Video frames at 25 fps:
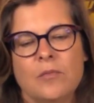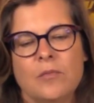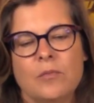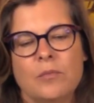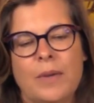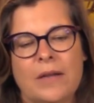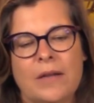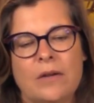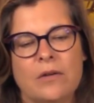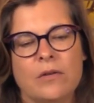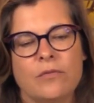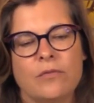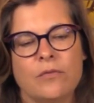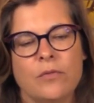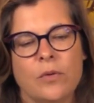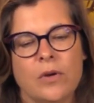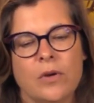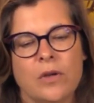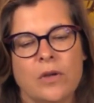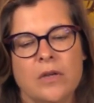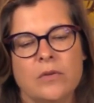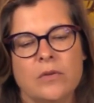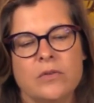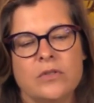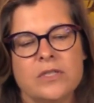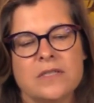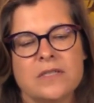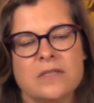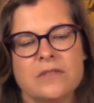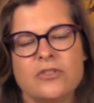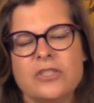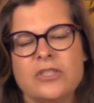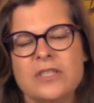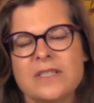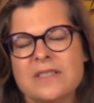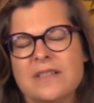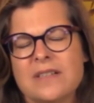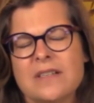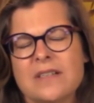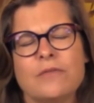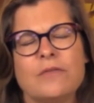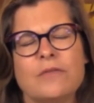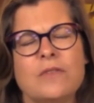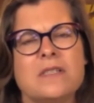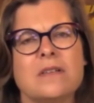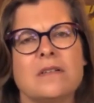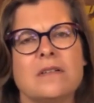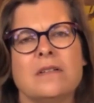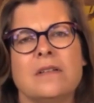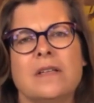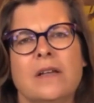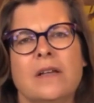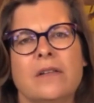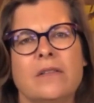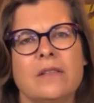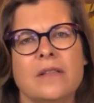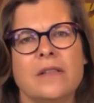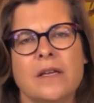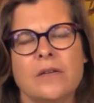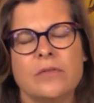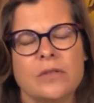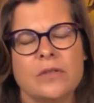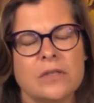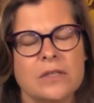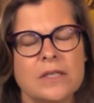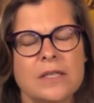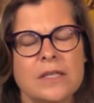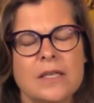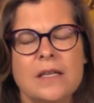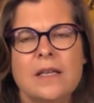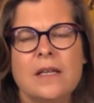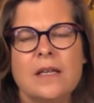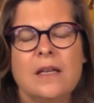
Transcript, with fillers: better for you, just at a physical health level.